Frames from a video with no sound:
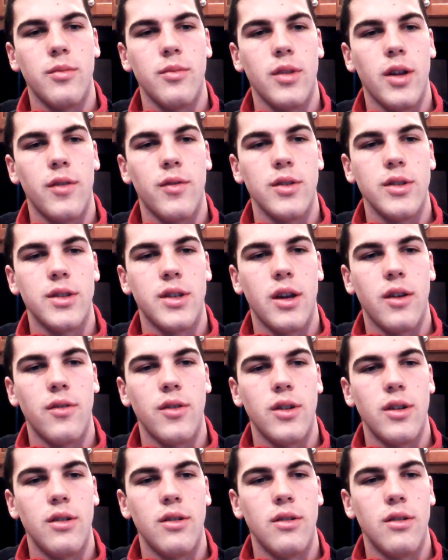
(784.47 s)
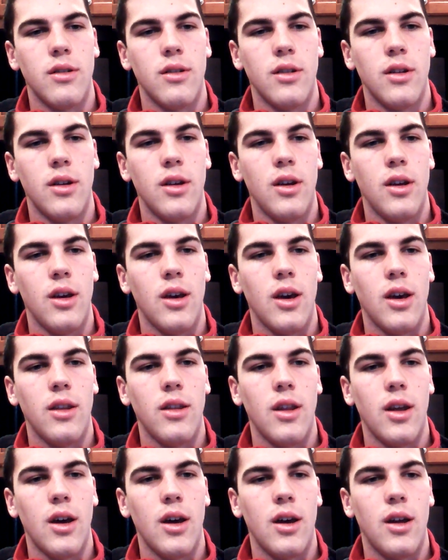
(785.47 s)
level 7 and
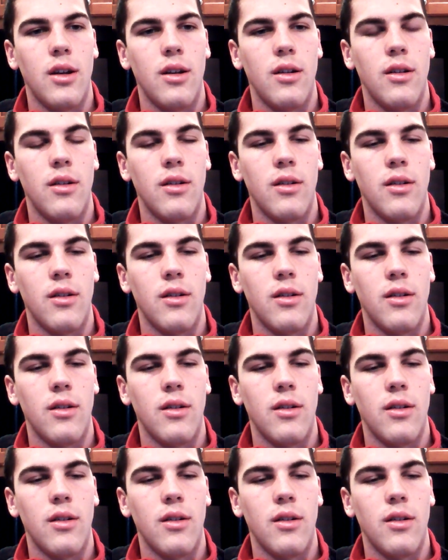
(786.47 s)
then,